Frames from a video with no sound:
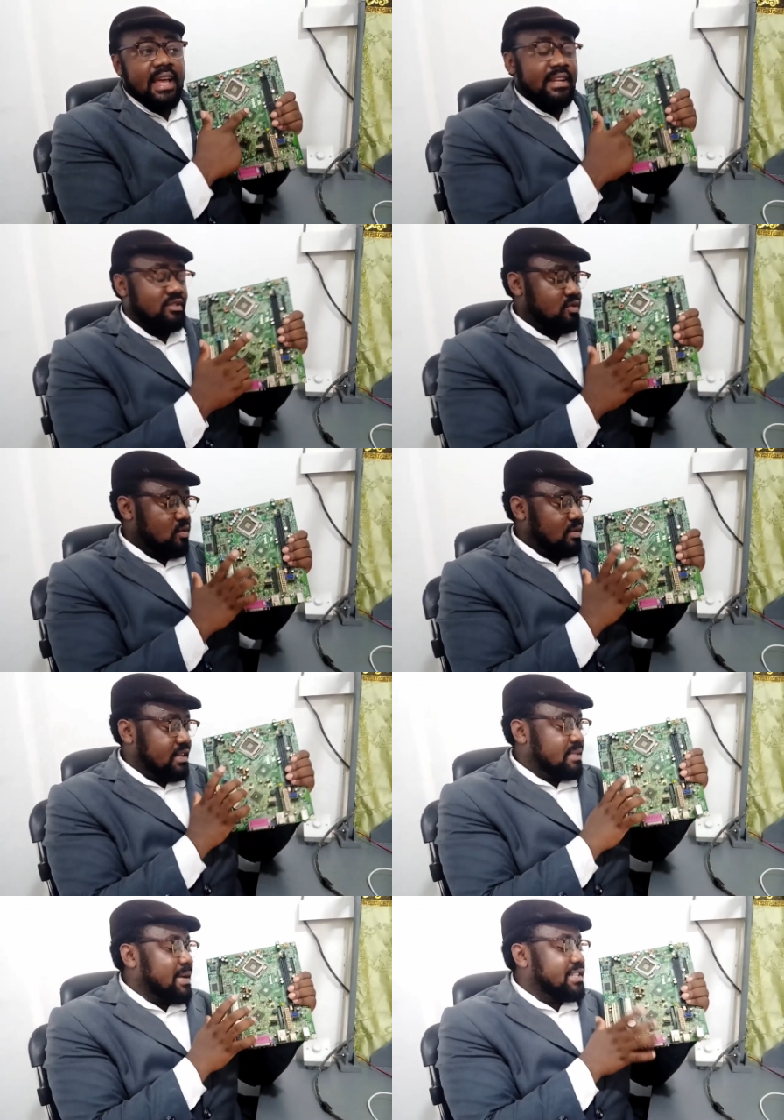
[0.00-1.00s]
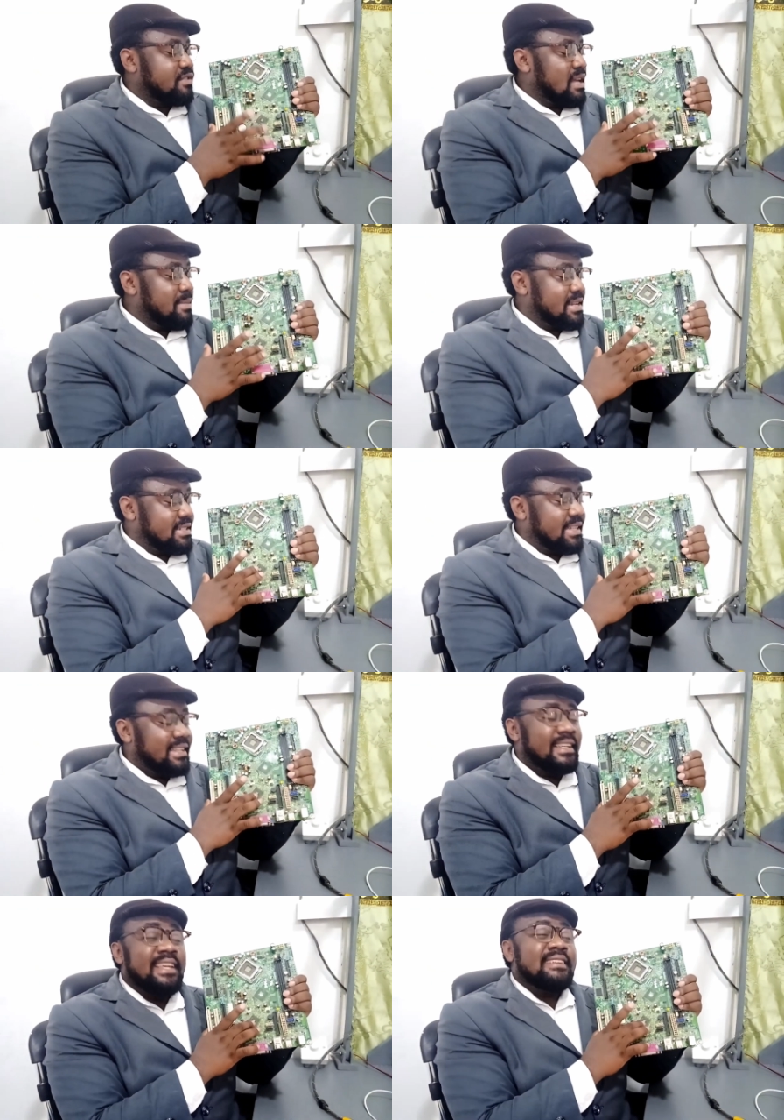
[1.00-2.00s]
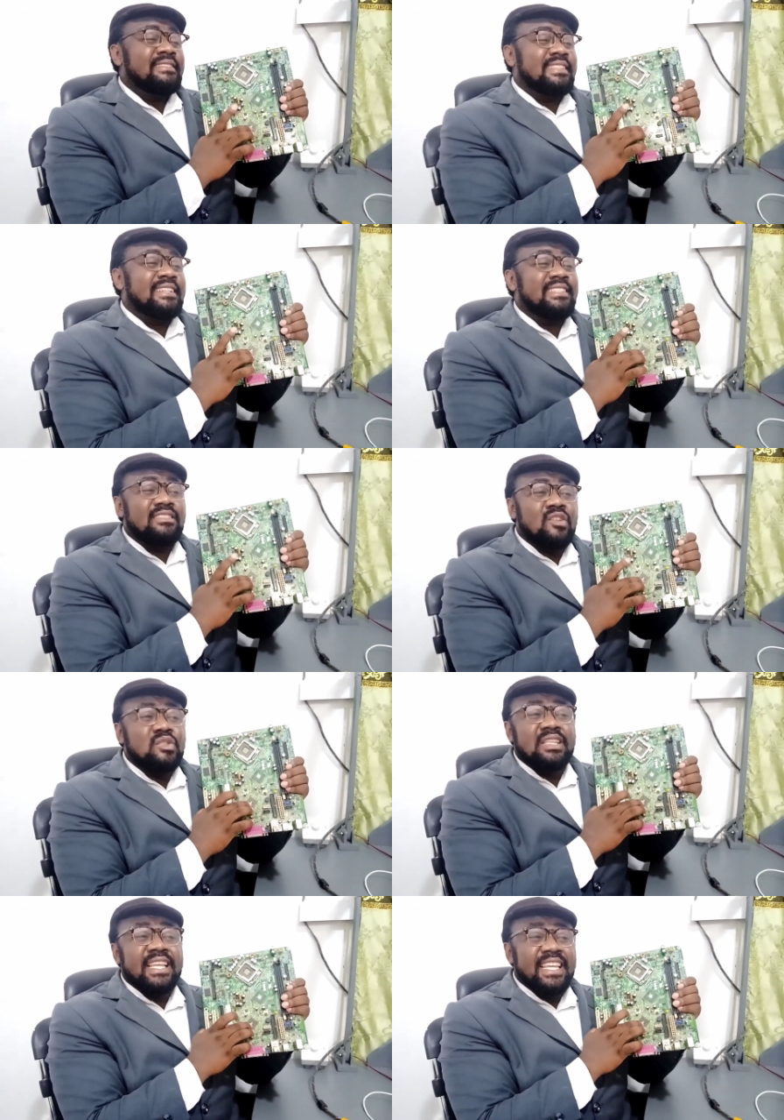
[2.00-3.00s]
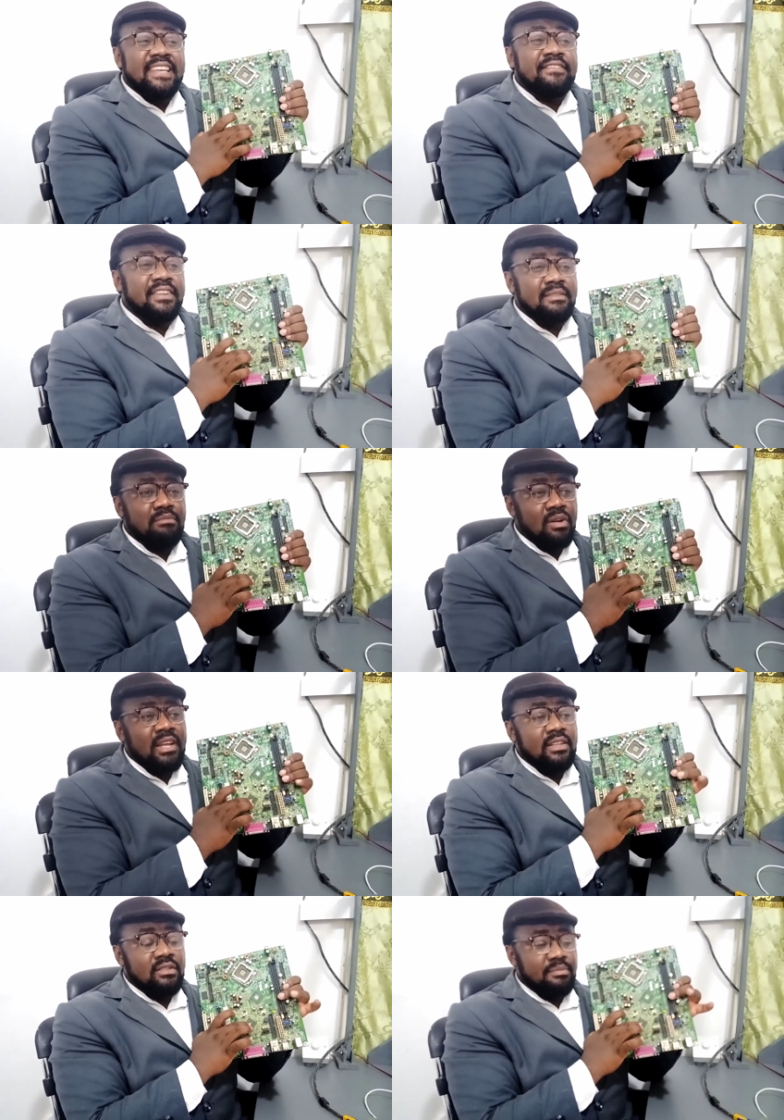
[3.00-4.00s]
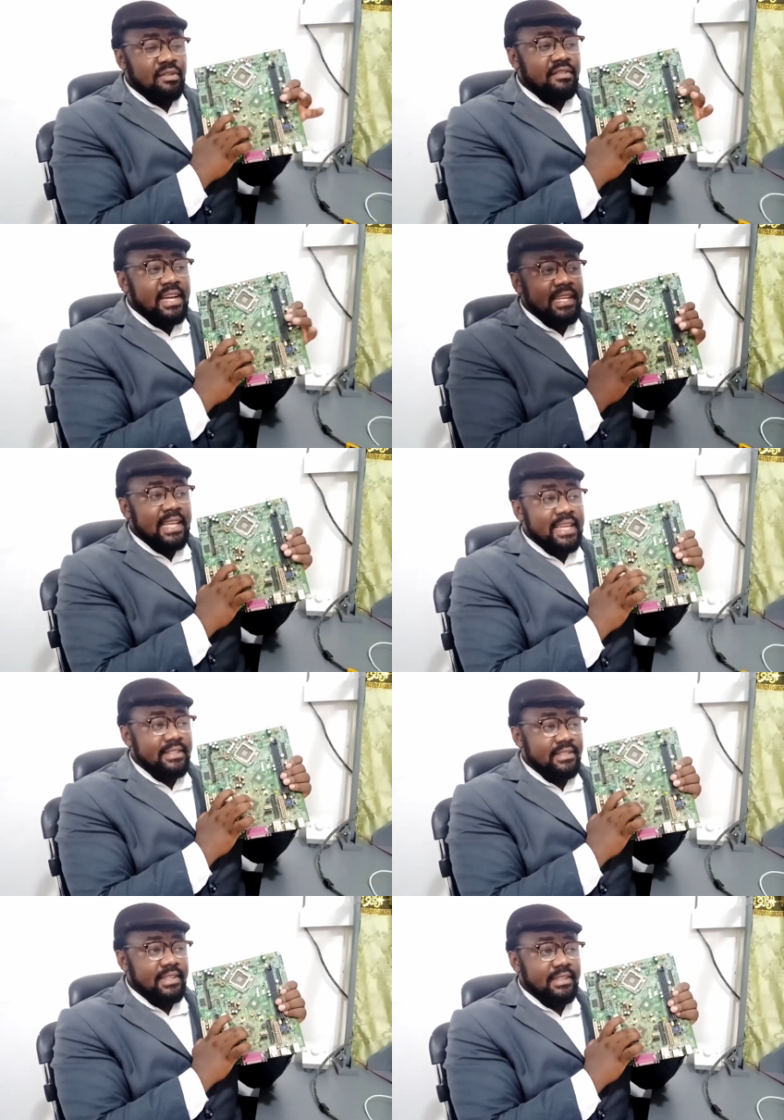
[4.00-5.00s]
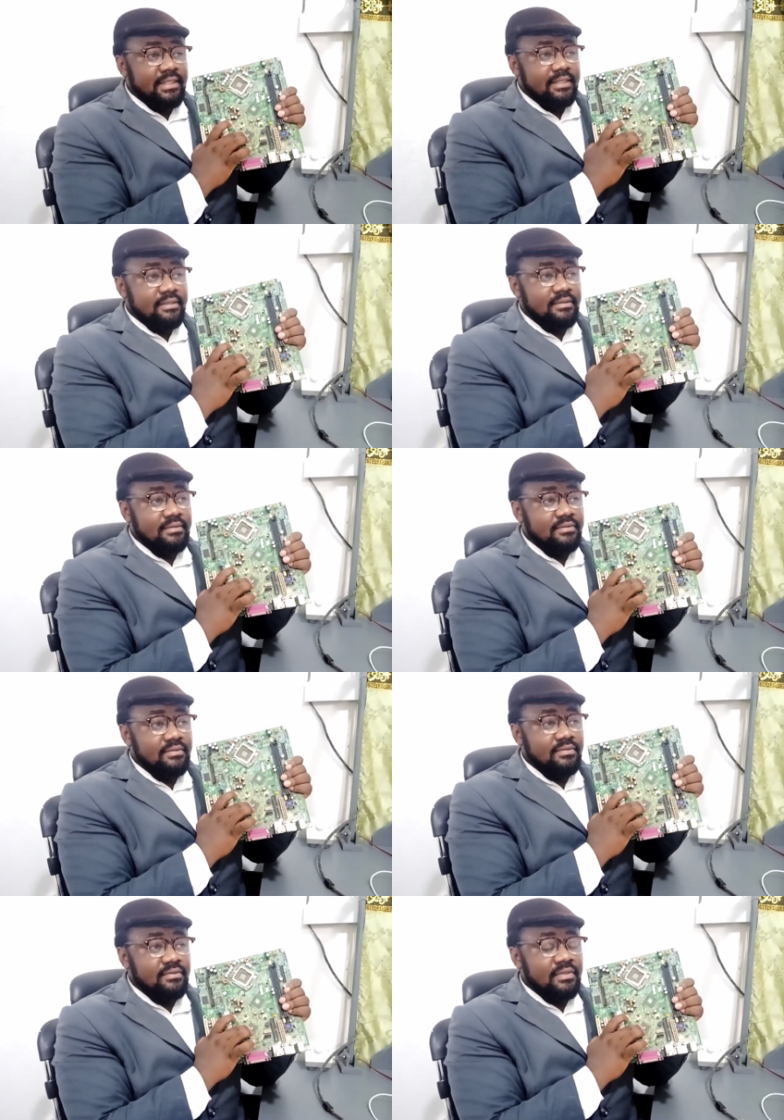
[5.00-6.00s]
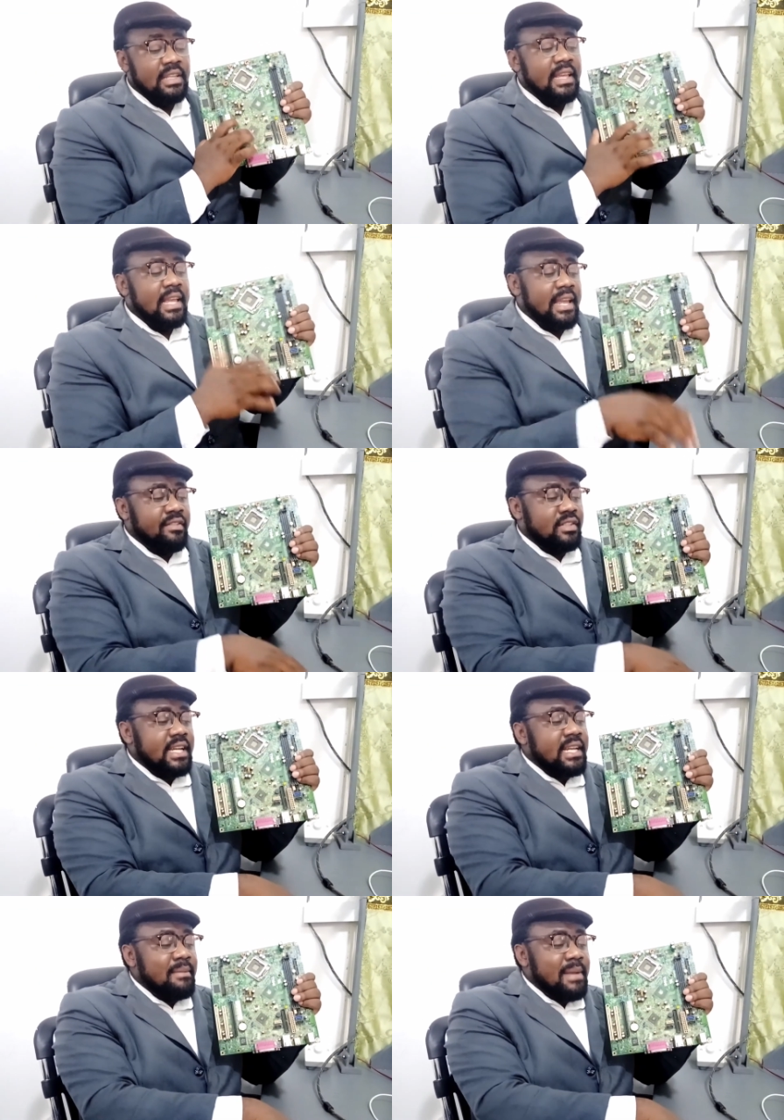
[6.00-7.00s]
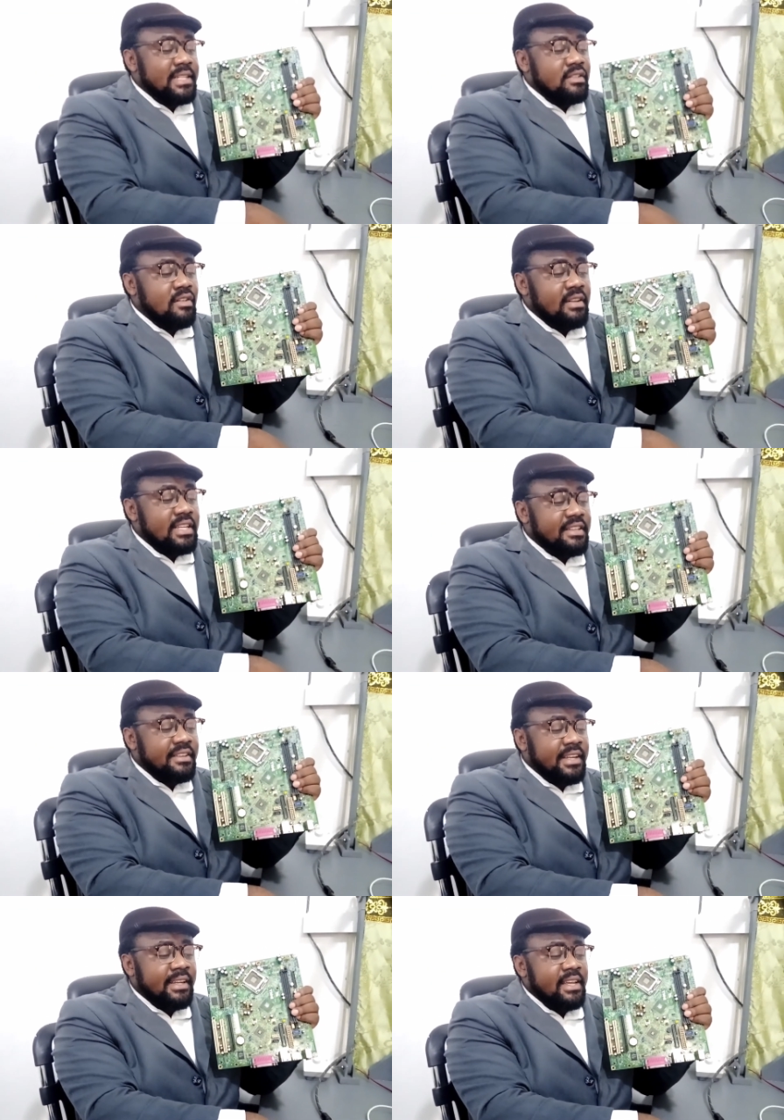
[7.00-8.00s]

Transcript: And so this particular machine, they did not even bother to provide a heat sink. If you check the machine on the screen,